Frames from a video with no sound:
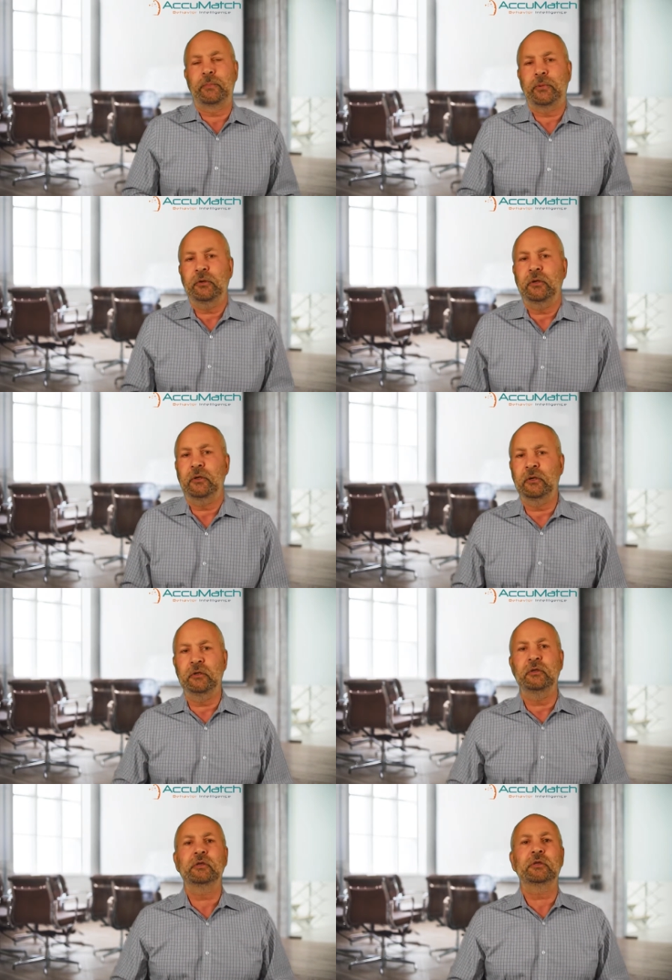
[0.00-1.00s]

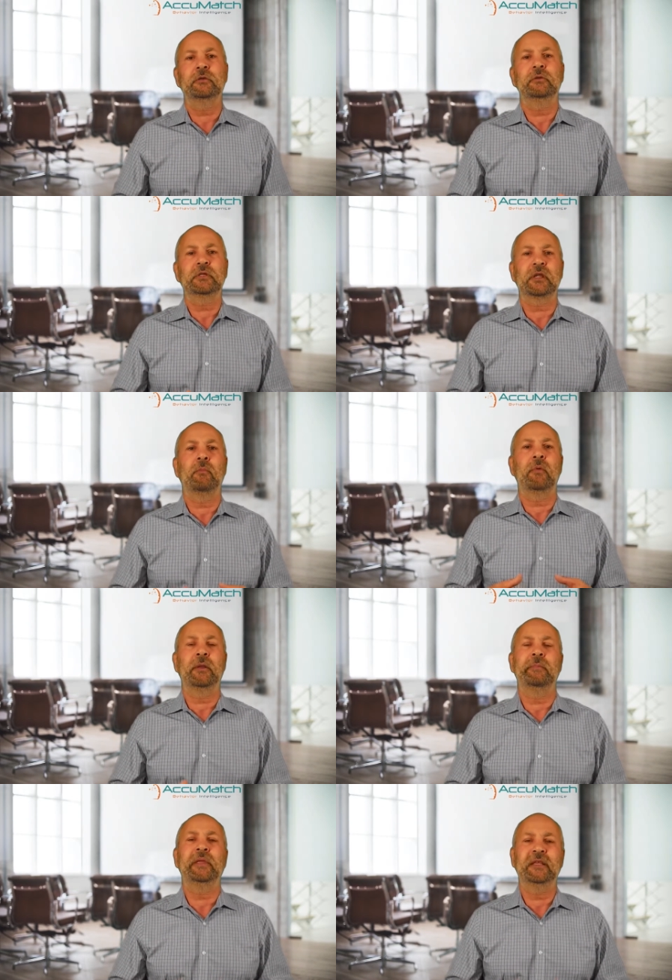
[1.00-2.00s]
pertinent to
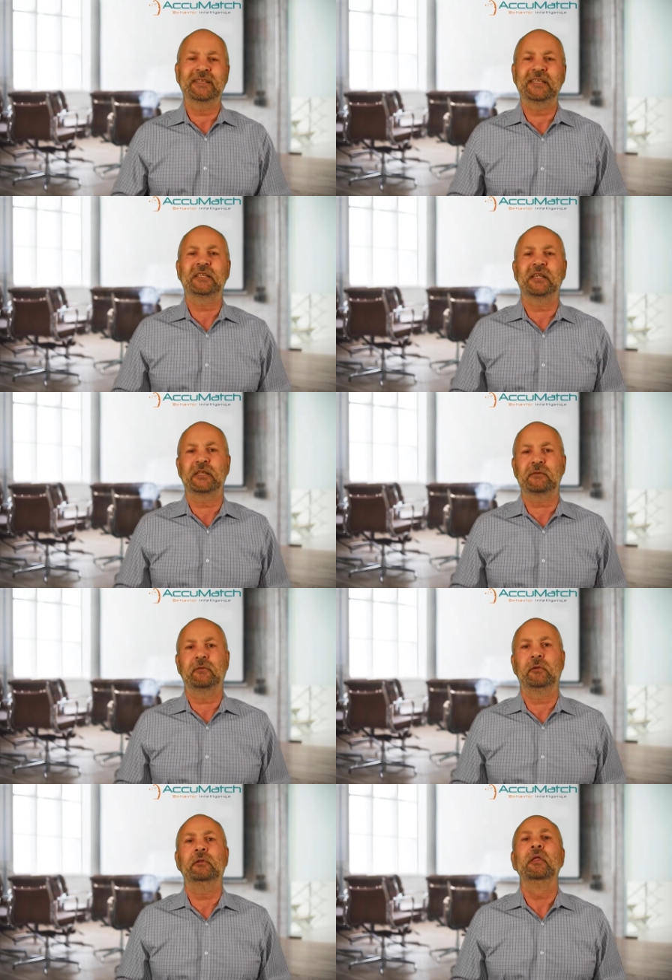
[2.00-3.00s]
someone being
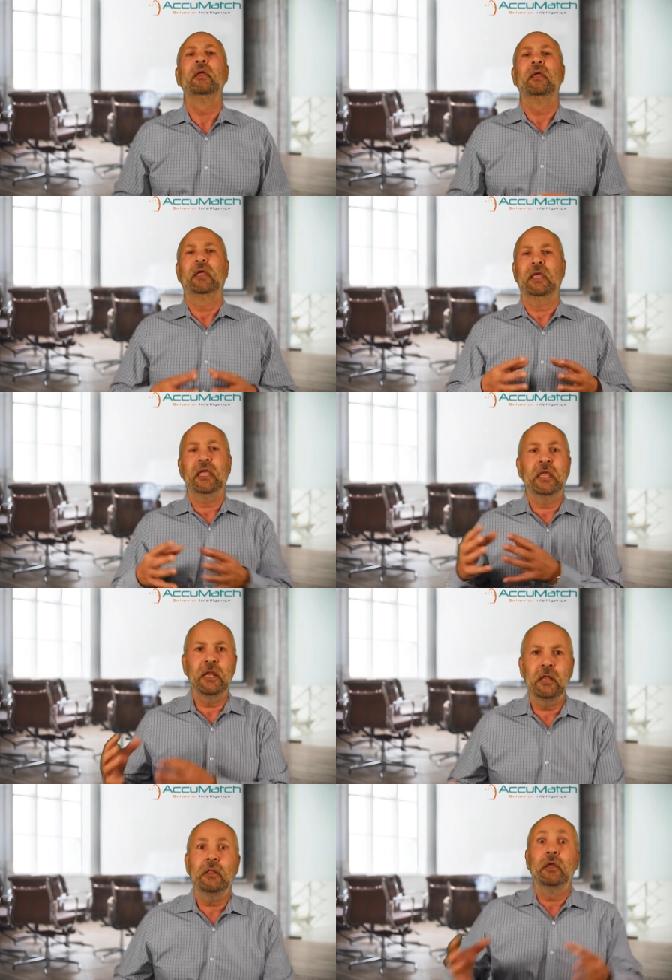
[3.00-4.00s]
successful
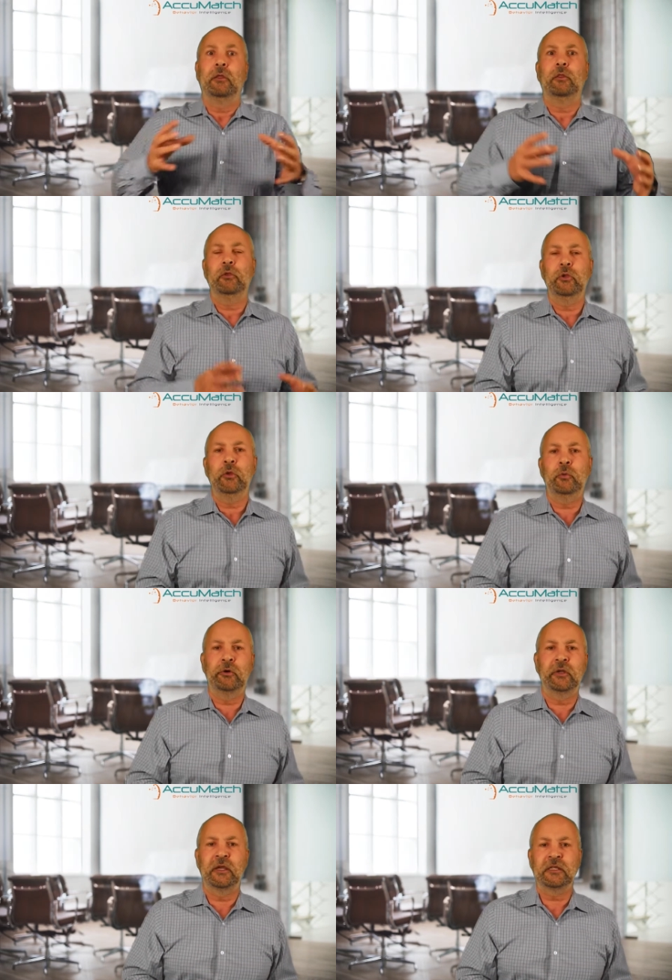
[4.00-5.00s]
in the new
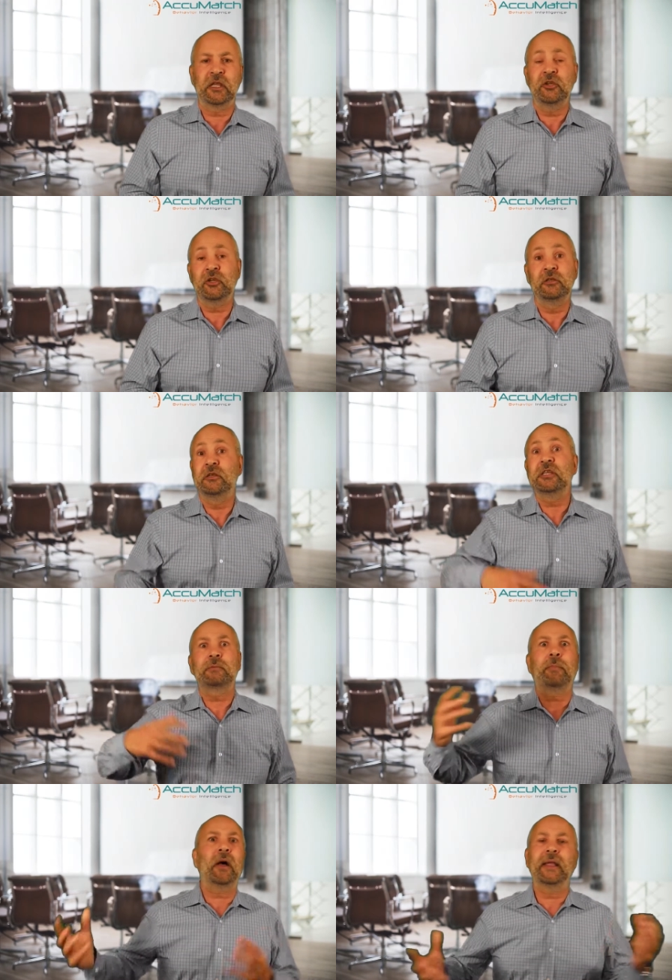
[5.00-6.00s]
organization
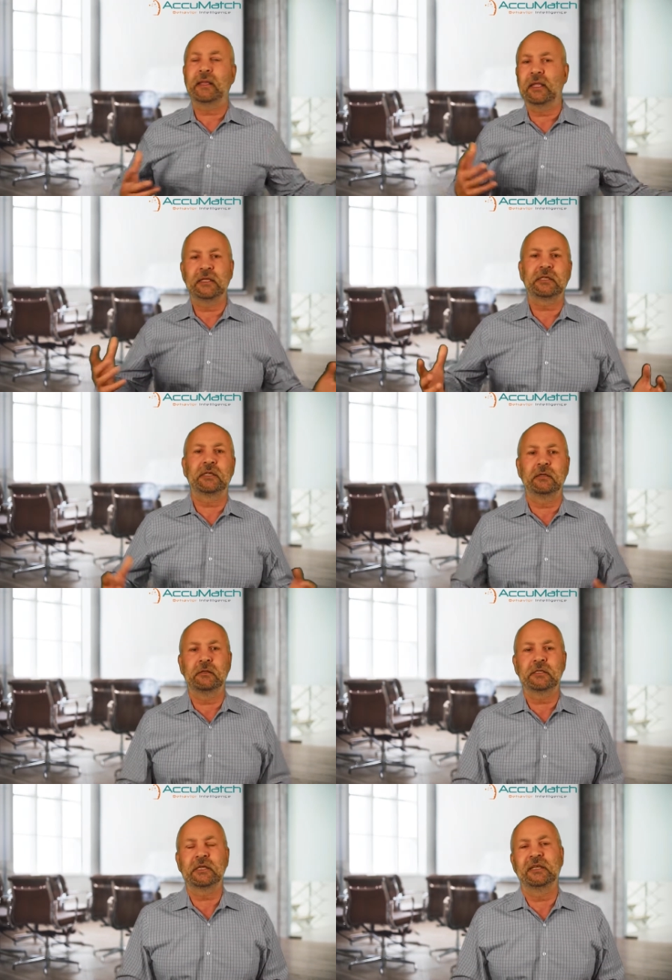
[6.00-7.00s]
despite their
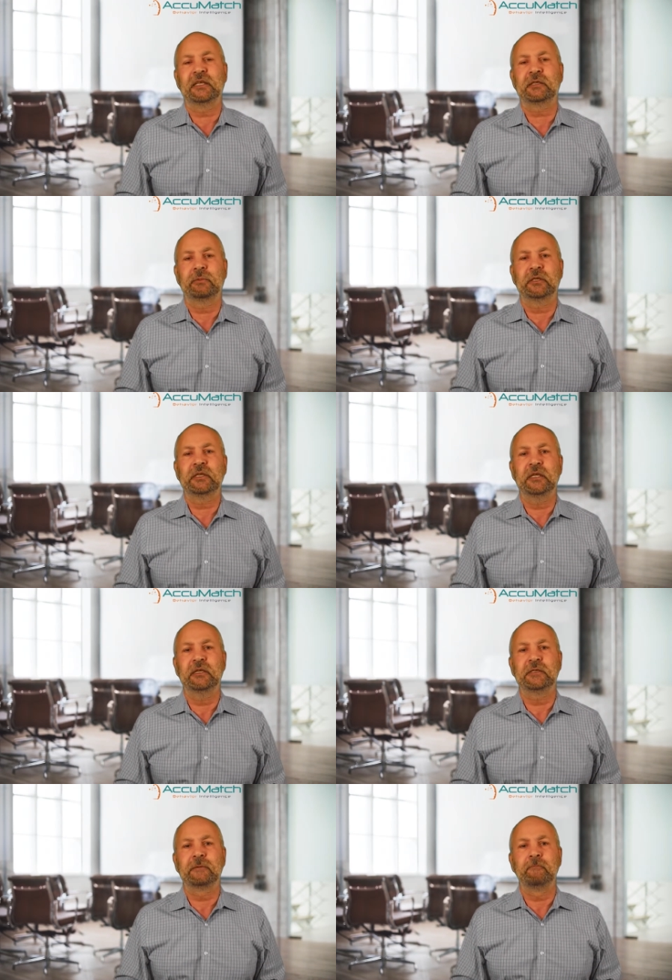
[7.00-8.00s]
skills and
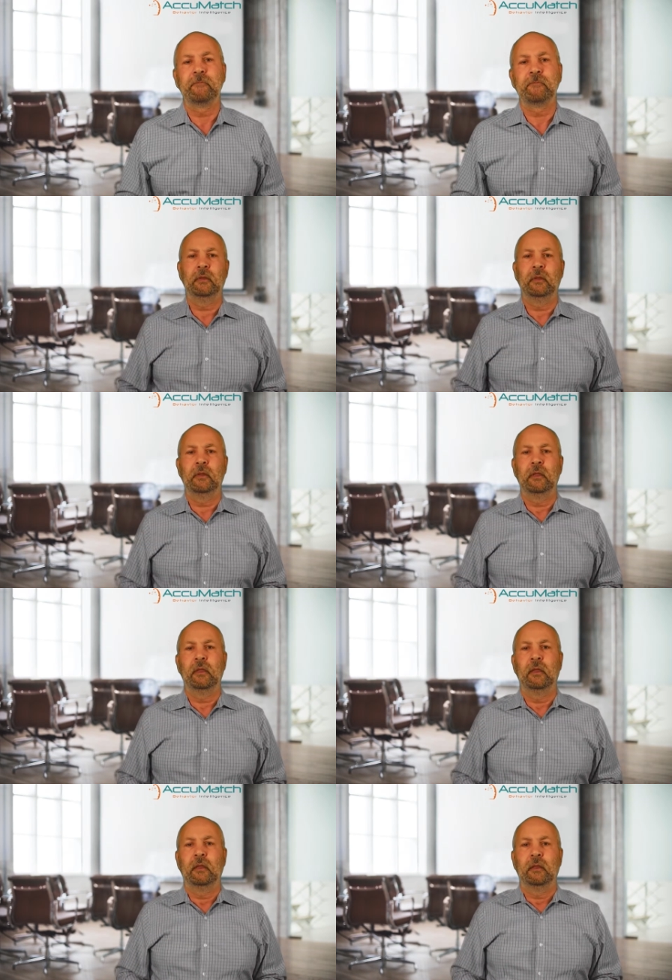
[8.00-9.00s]
expertise.
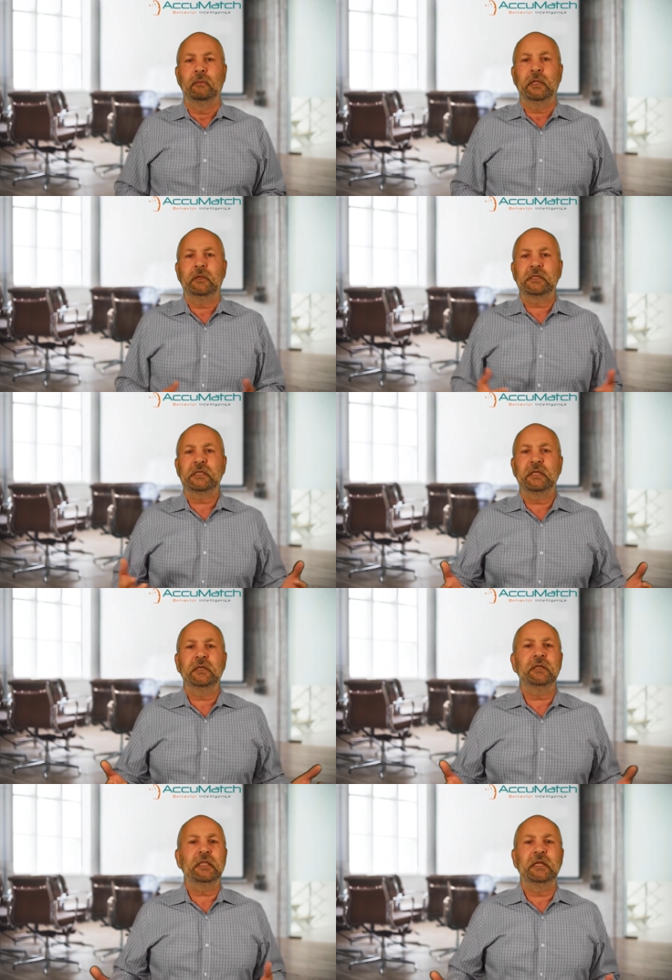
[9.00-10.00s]
Because at the
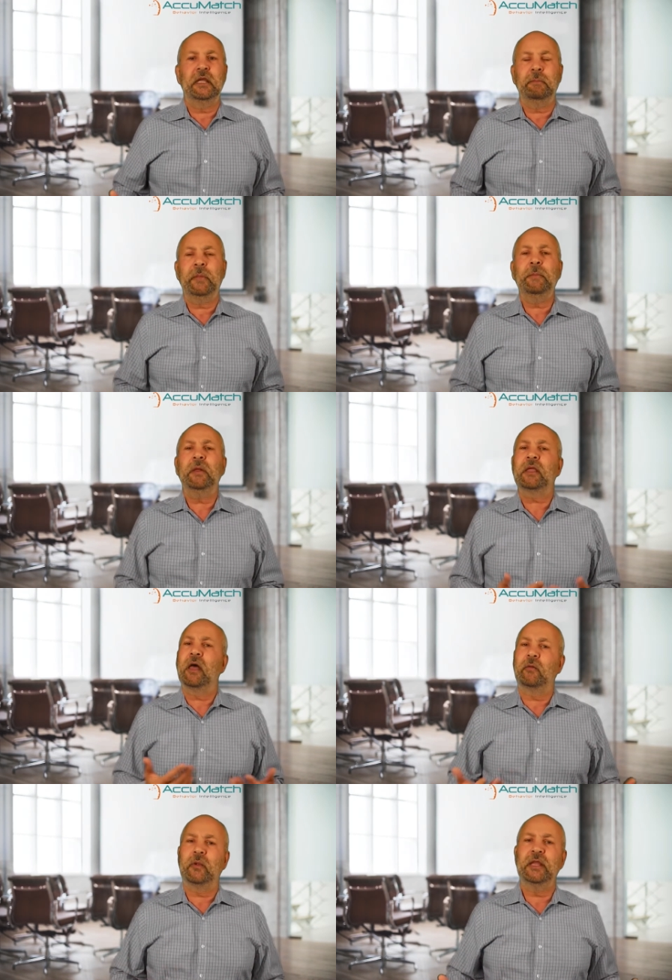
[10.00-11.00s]
end of the day, people
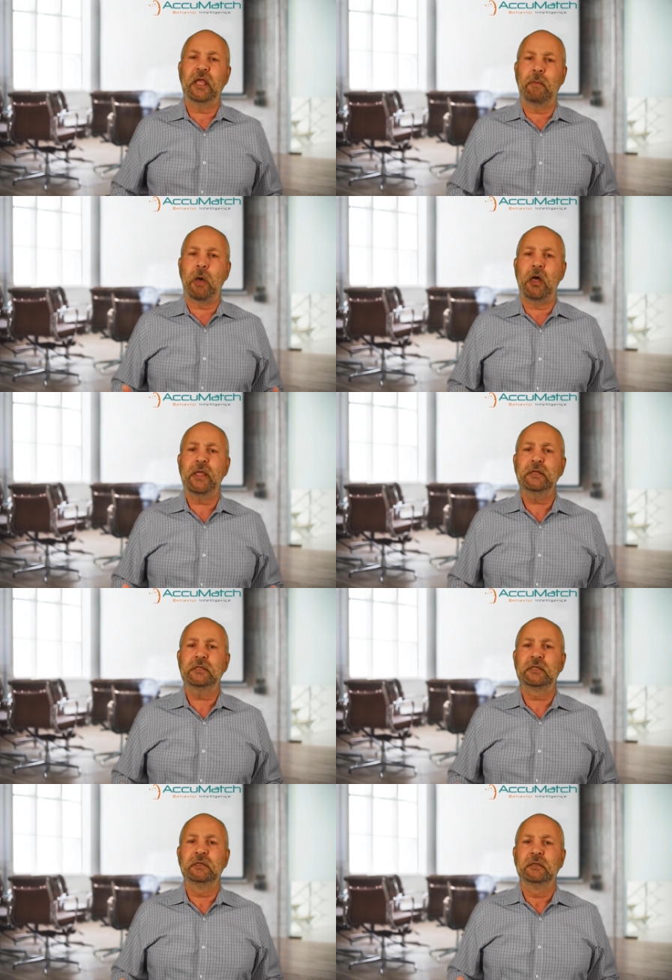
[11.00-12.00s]
can't read our minds.